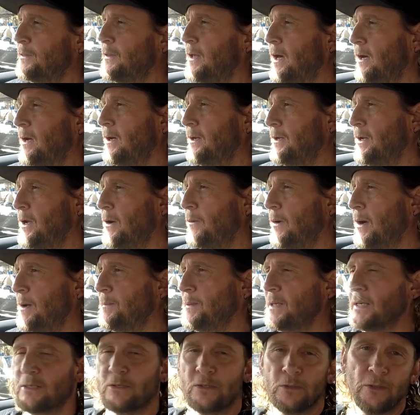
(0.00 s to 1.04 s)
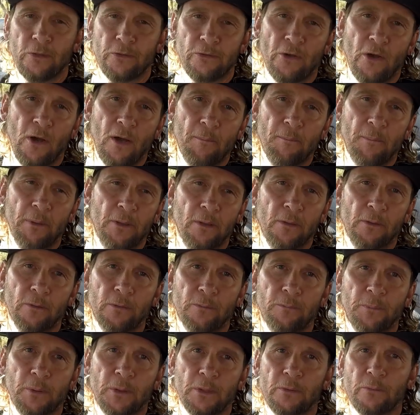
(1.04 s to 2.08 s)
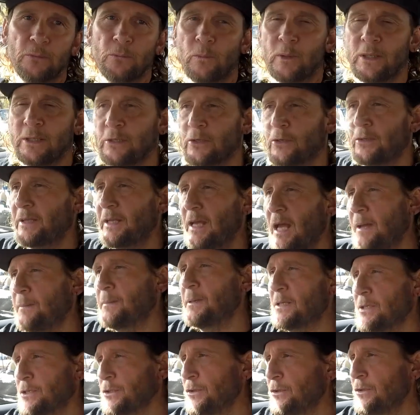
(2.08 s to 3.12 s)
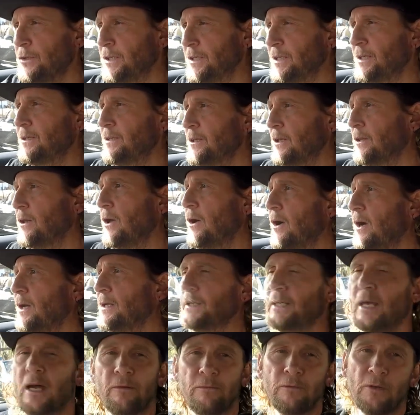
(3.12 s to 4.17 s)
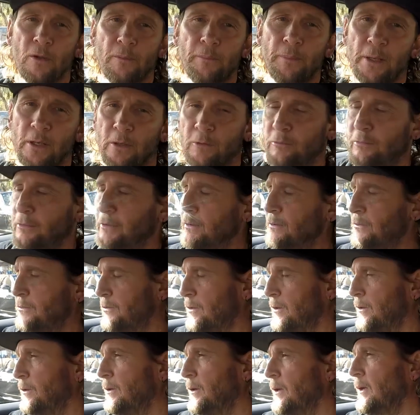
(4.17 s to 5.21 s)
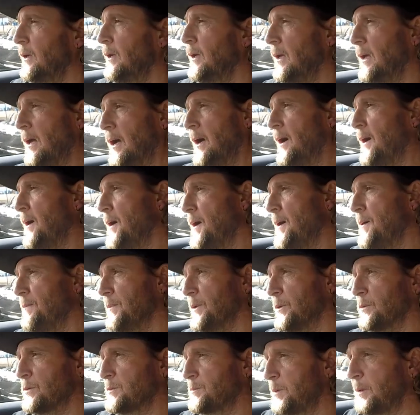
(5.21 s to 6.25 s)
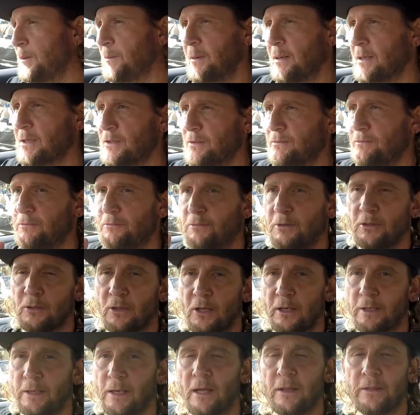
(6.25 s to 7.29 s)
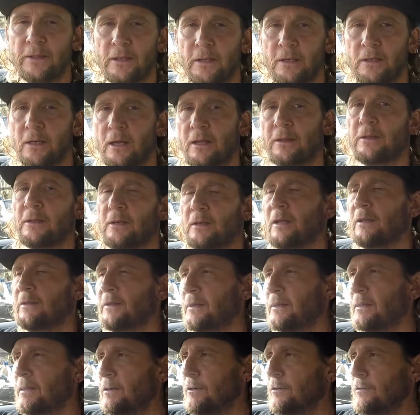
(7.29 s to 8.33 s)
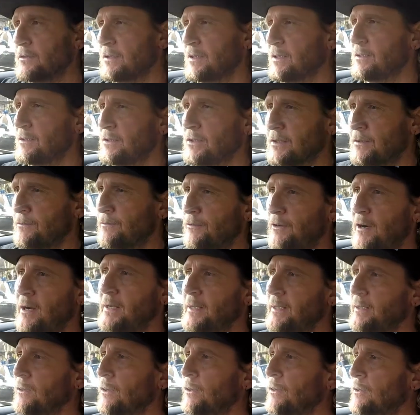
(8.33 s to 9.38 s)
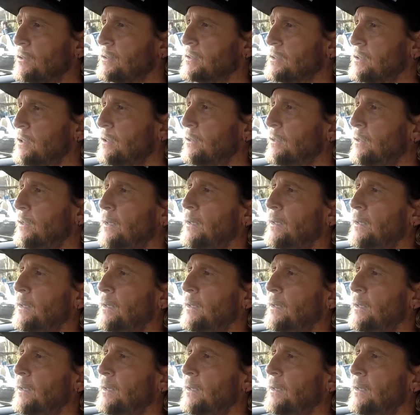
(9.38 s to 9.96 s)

no ABS all the time, but when you got the ABS unit in the line, you have no pedal feel, so it was pretty much feel like nothing, then all of a sudden just front end lock. So